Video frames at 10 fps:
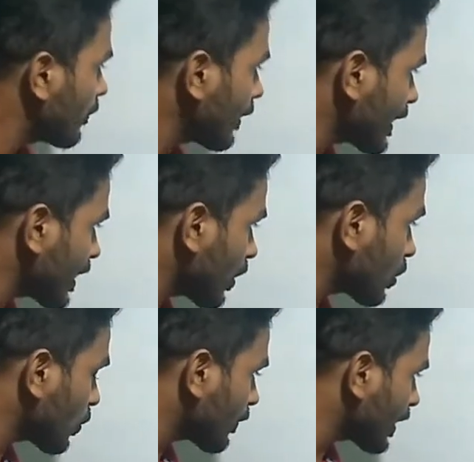
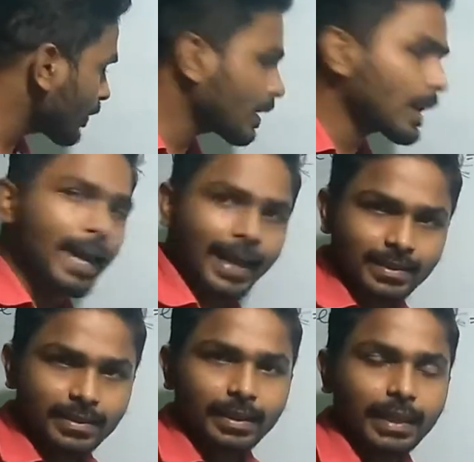unknown variable x.